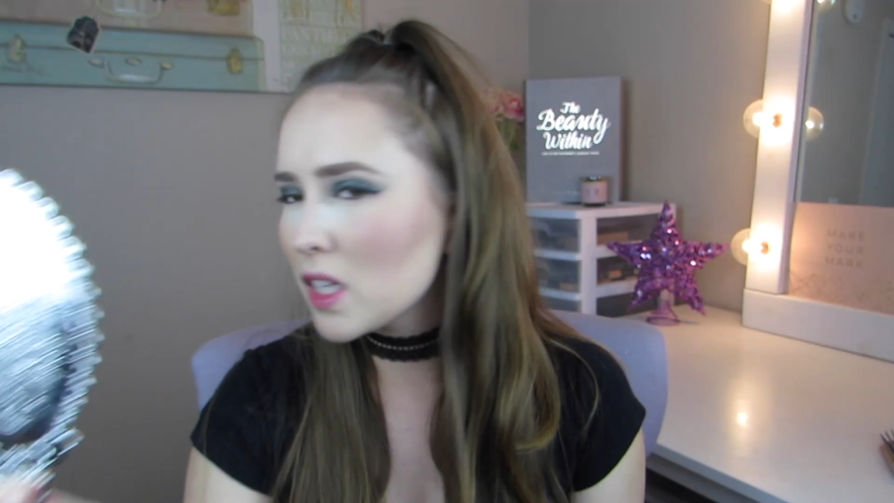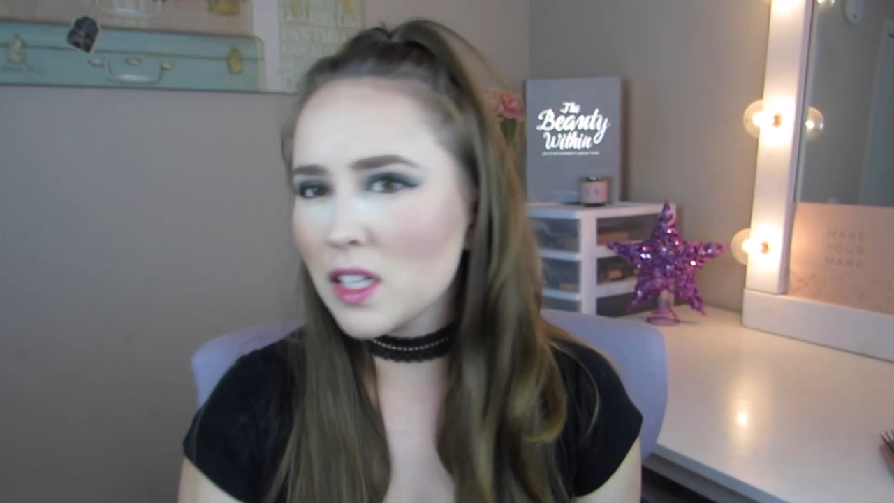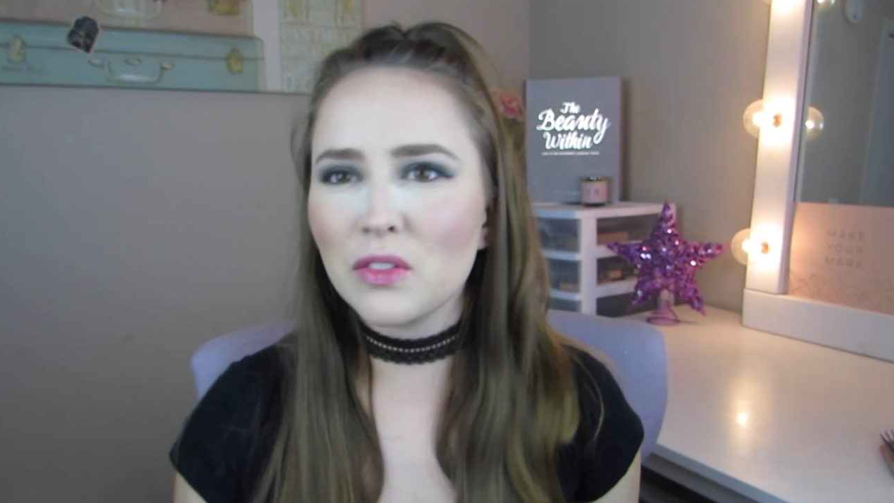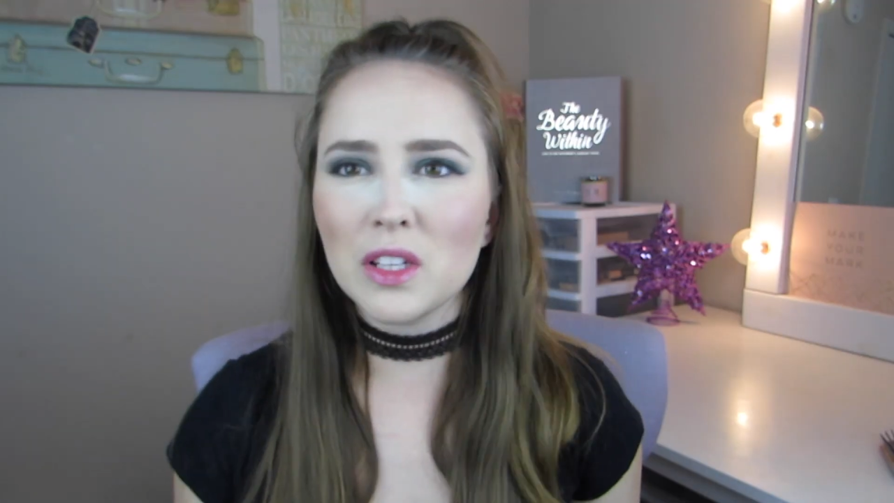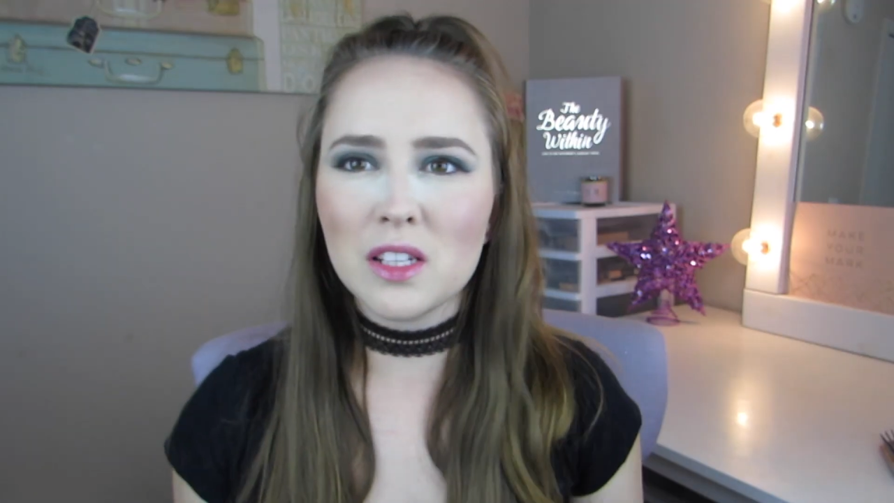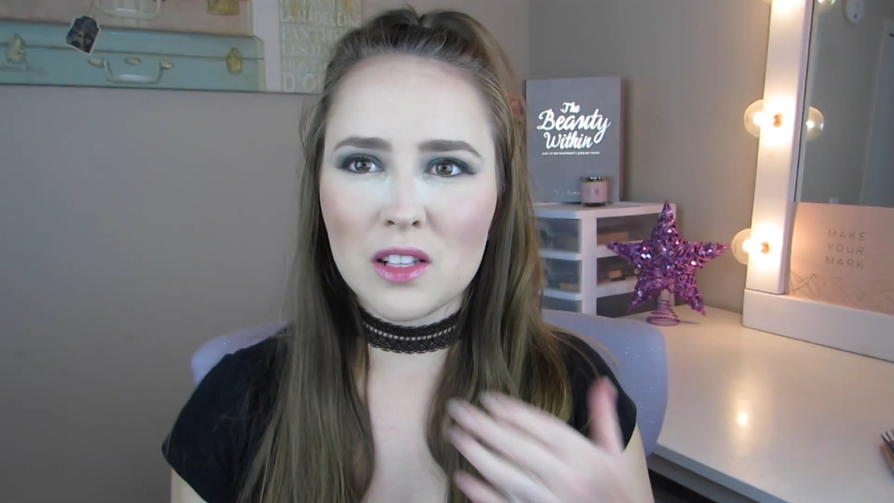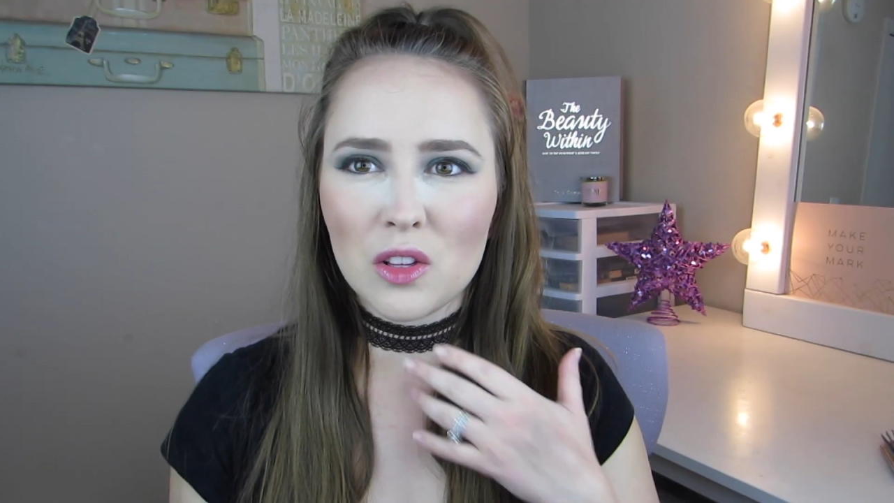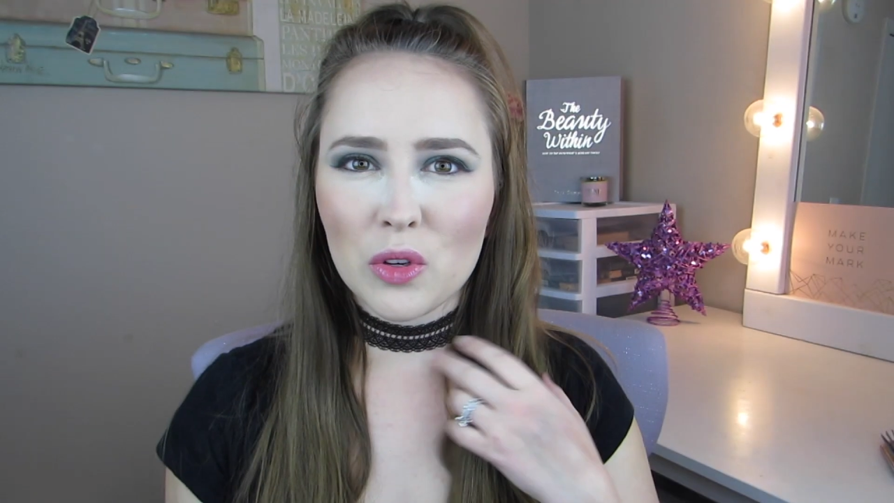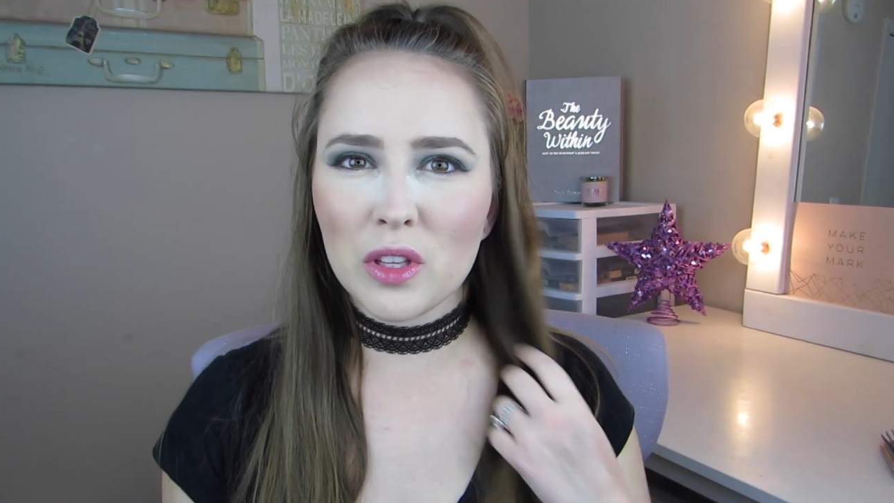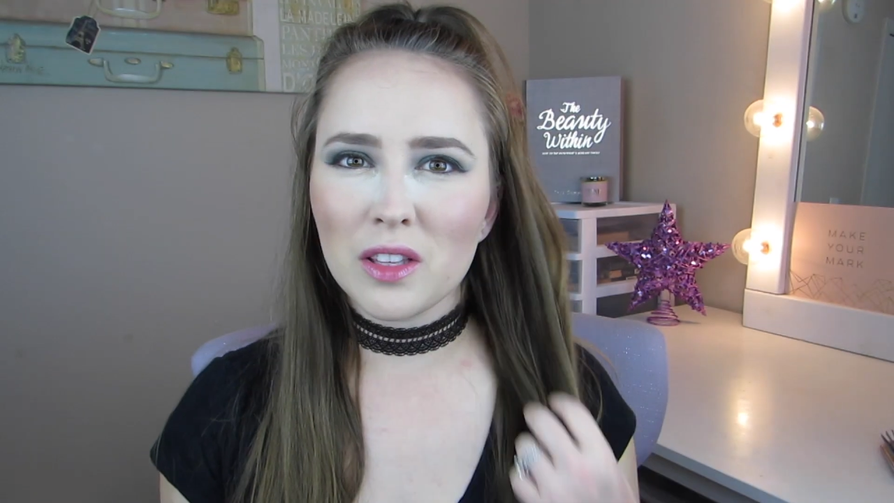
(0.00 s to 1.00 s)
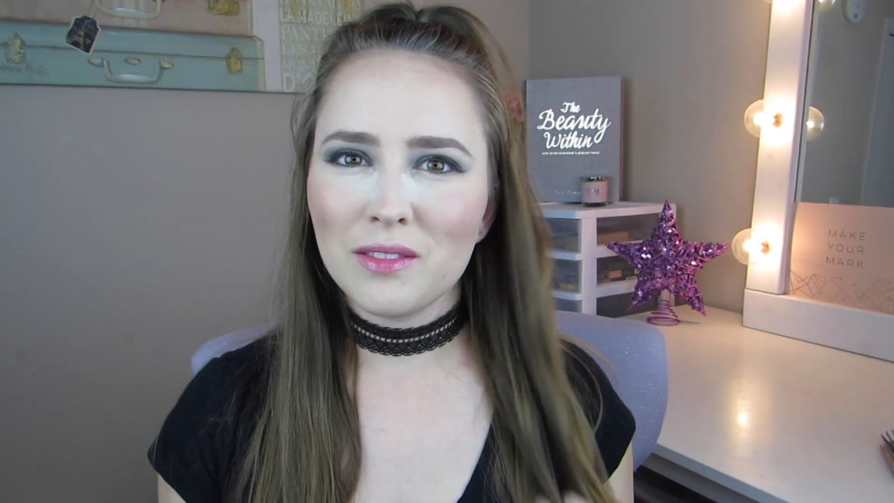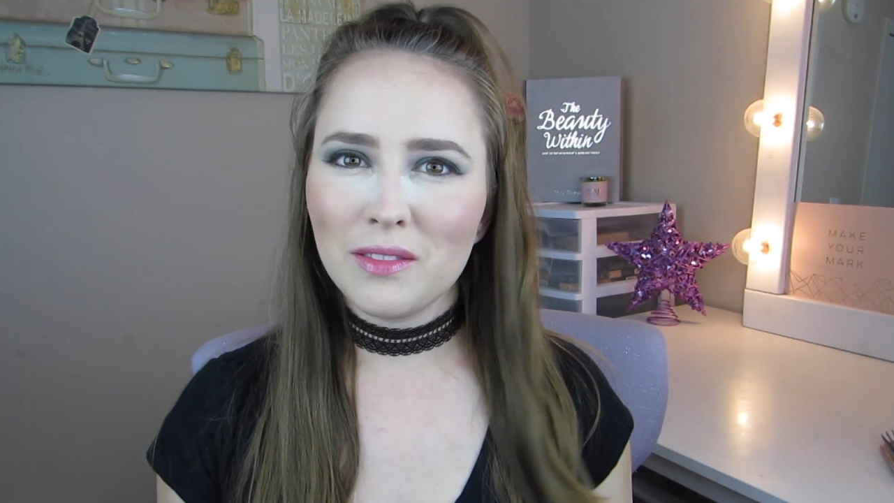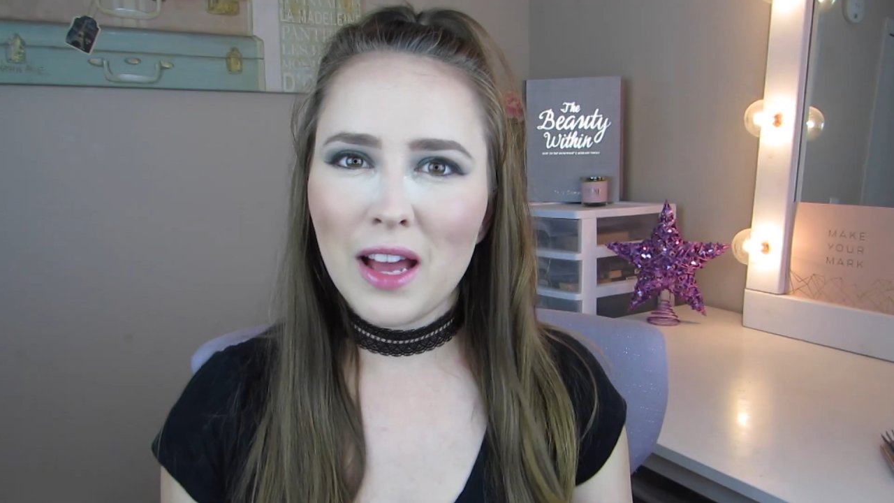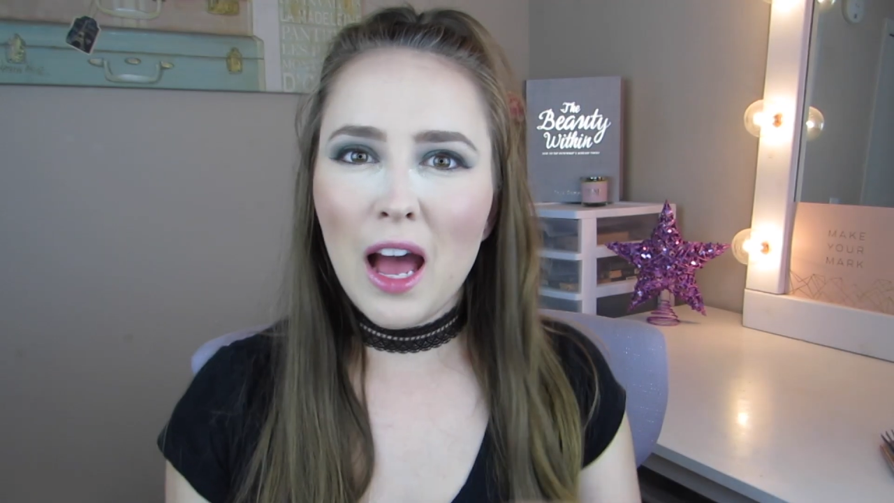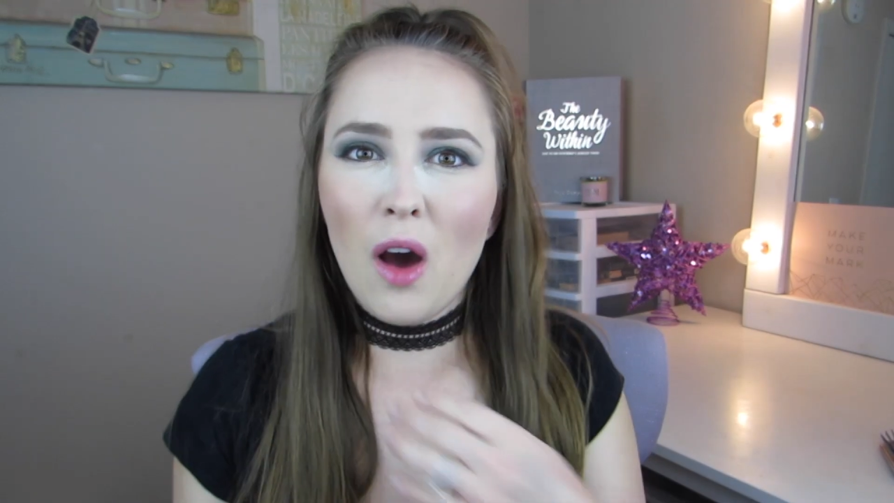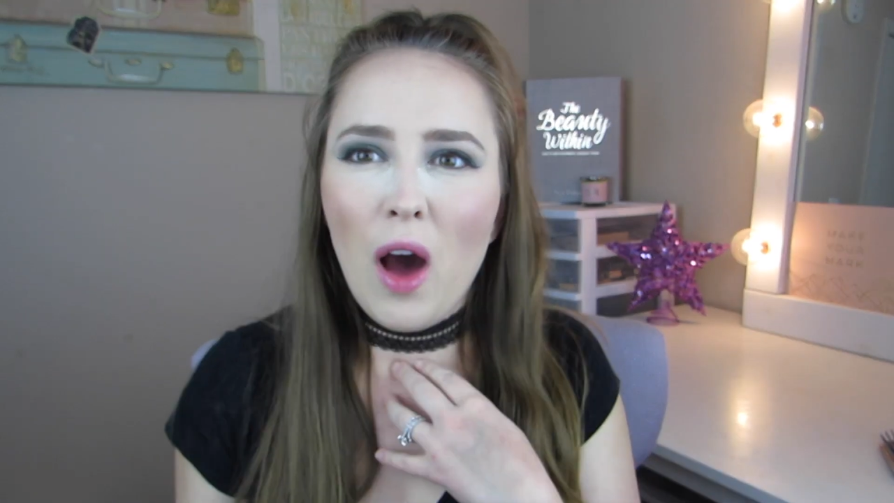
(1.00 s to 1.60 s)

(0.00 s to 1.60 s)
Definitely doesn't look how